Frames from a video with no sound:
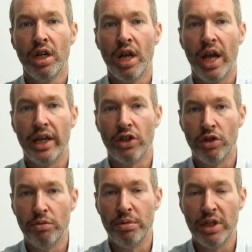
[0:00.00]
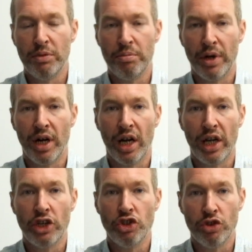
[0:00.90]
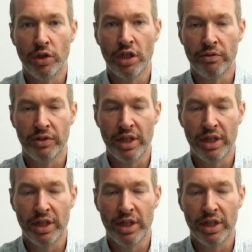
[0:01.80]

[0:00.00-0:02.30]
could be by doing a flip.